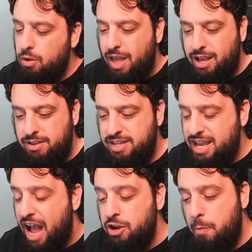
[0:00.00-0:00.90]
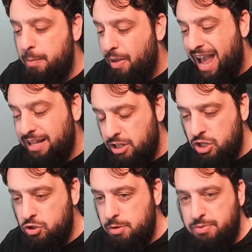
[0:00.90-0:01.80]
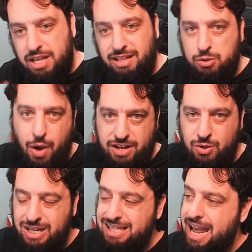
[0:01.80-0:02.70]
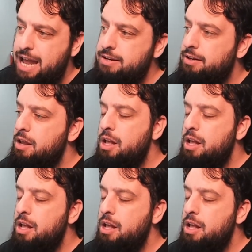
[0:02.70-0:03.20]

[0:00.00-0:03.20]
Like I say, I know people hate the YouTube thing. That's why I do it at the end.